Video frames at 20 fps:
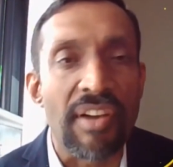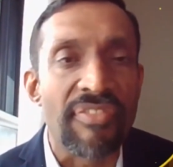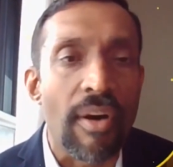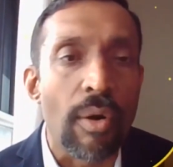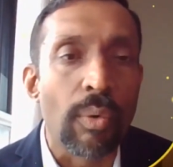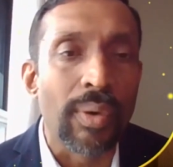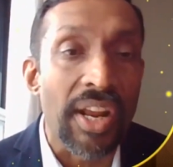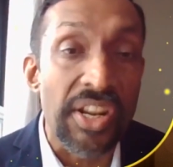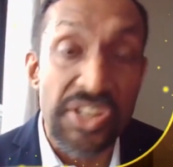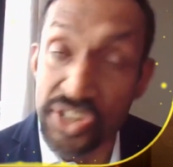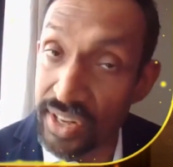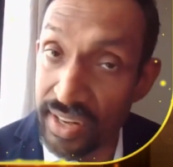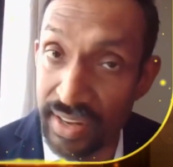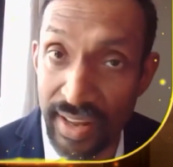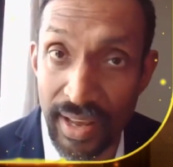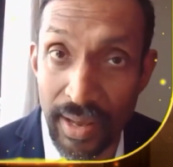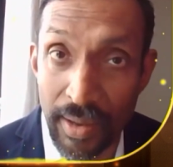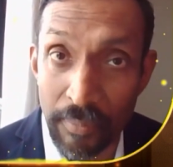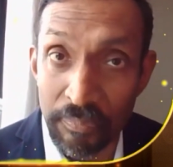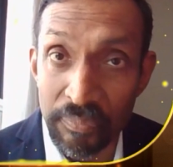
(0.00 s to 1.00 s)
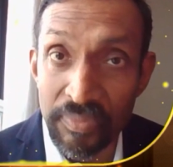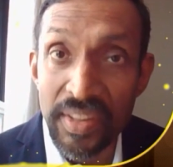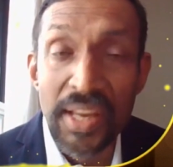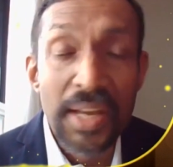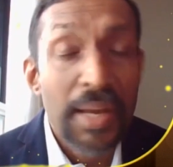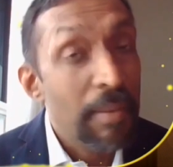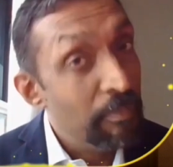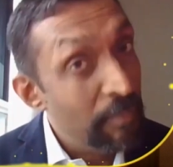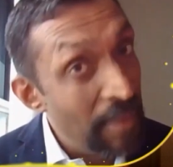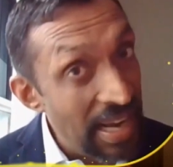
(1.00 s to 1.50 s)
foundation day
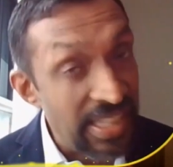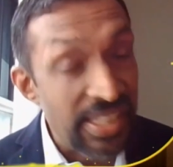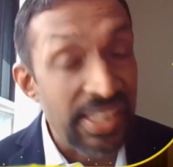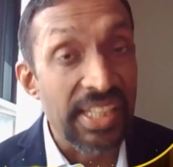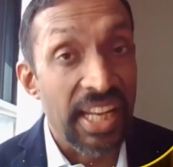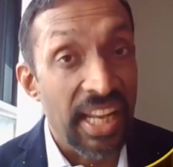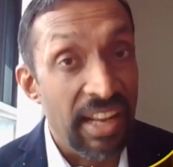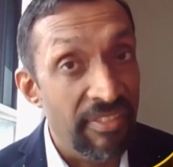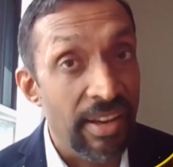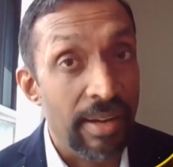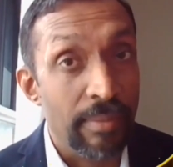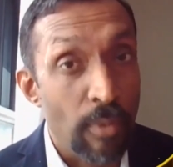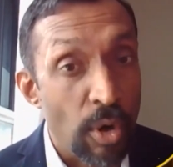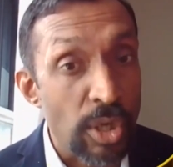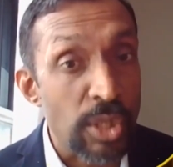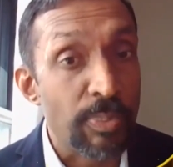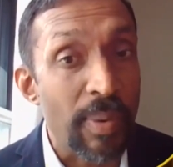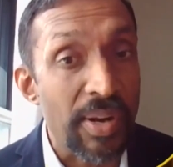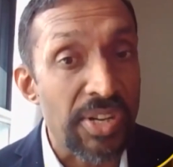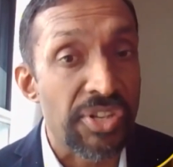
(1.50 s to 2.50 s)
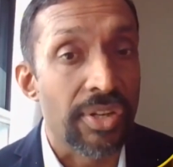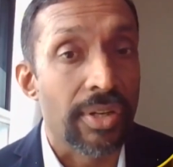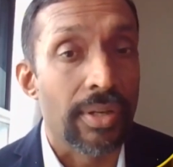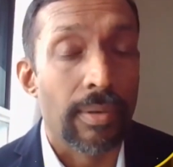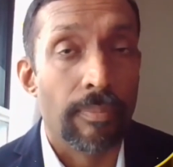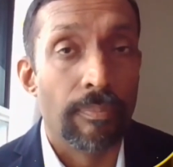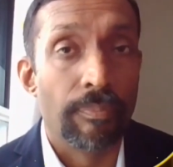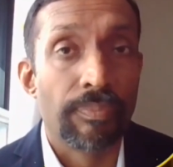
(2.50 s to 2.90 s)
makes it even more special.